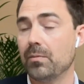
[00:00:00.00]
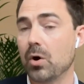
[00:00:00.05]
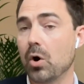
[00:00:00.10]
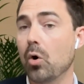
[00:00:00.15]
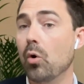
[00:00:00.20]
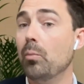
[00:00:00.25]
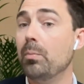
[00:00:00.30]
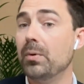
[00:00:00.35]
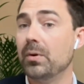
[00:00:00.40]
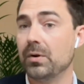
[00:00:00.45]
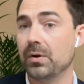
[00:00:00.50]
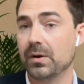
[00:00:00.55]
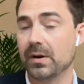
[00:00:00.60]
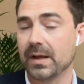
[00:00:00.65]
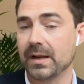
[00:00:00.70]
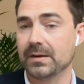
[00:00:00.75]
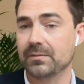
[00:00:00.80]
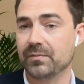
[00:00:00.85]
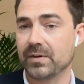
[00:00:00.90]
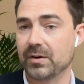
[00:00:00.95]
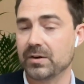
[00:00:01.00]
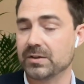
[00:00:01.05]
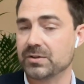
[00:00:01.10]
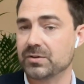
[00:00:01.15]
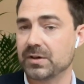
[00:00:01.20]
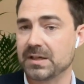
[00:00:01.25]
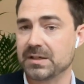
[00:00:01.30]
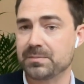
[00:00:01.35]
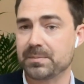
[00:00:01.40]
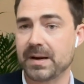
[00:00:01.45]
open and very
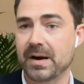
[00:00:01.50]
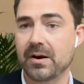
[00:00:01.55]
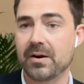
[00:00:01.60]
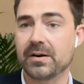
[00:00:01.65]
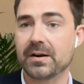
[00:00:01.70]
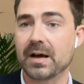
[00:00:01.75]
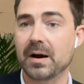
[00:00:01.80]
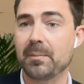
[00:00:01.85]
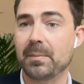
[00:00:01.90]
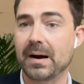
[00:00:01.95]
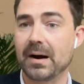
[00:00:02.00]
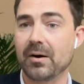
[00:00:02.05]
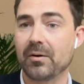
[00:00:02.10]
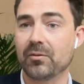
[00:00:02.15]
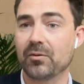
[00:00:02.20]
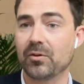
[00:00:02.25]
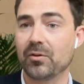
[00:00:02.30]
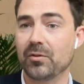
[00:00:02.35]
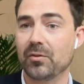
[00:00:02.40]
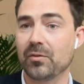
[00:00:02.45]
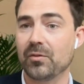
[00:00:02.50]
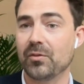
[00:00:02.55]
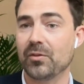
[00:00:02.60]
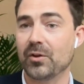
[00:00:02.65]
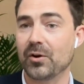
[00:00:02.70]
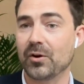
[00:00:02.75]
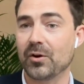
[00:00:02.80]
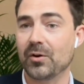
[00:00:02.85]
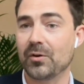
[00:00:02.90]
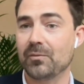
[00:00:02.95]
transparent about
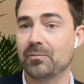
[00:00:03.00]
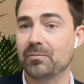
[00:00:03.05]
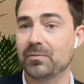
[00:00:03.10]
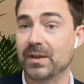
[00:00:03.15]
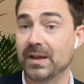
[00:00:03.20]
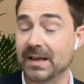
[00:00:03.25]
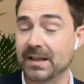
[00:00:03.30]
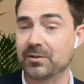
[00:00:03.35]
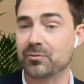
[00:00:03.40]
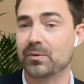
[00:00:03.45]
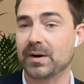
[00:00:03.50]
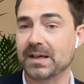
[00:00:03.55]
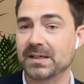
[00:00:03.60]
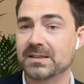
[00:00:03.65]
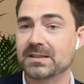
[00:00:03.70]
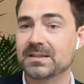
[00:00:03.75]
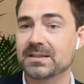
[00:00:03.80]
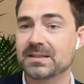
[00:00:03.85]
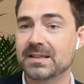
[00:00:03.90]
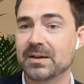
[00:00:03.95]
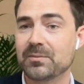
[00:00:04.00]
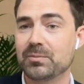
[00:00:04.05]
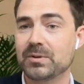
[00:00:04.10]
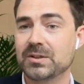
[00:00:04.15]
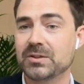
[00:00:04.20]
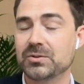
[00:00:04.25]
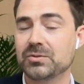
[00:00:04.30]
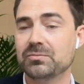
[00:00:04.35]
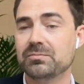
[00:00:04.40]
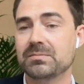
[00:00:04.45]
the iterations that we
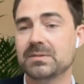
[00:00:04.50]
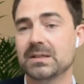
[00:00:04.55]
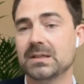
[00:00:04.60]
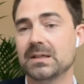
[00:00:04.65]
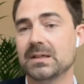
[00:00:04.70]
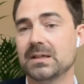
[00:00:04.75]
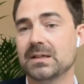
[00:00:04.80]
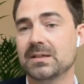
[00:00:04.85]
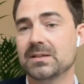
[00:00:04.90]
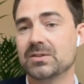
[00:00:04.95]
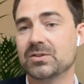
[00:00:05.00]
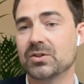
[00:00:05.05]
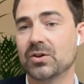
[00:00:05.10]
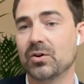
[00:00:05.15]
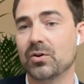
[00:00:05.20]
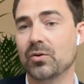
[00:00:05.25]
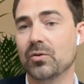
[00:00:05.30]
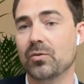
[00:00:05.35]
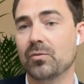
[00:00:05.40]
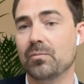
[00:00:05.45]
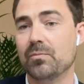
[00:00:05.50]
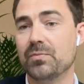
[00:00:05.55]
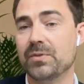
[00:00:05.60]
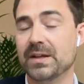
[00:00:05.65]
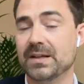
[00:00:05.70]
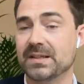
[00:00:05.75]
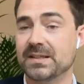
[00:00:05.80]
do. So the